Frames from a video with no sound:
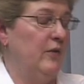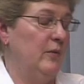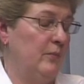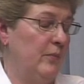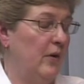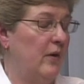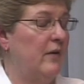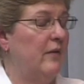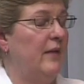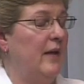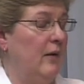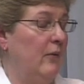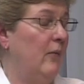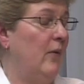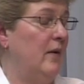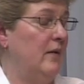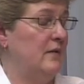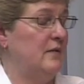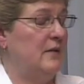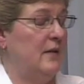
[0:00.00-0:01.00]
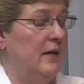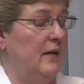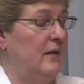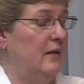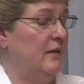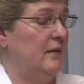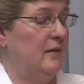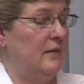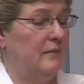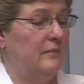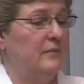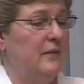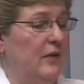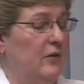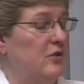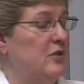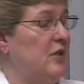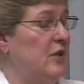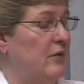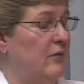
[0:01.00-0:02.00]
And part of that was a
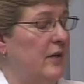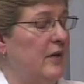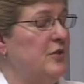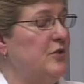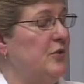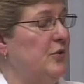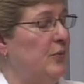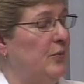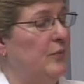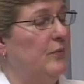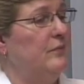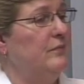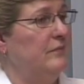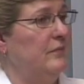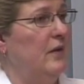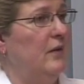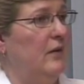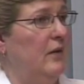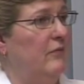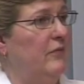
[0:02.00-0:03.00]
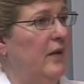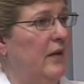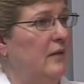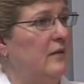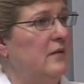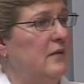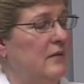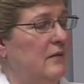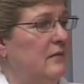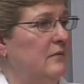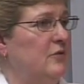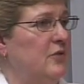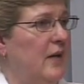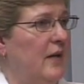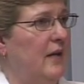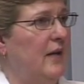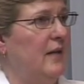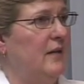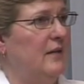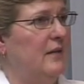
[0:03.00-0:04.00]
intergenerational event to try
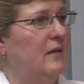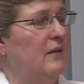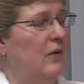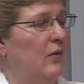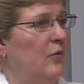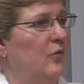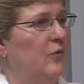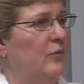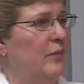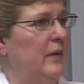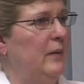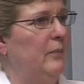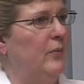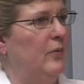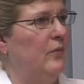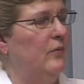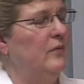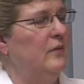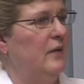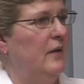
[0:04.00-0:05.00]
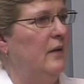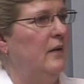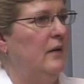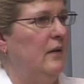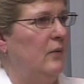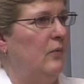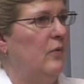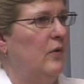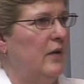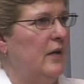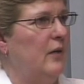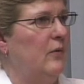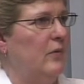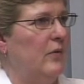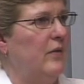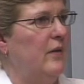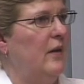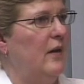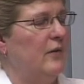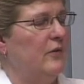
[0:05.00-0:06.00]
to get the older people working
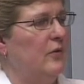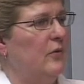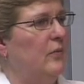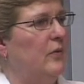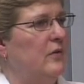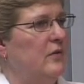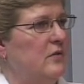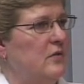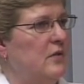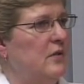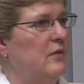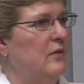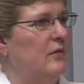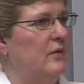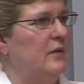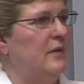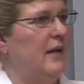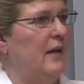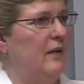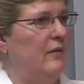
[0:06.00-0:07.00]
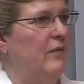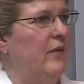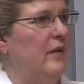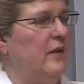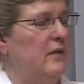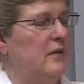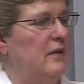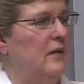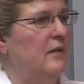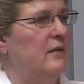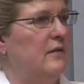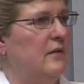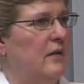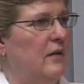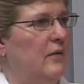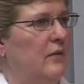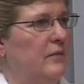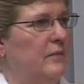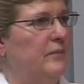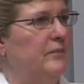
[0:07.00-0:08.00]
with the younger ones too at that event.
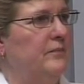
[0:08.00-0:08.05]
So.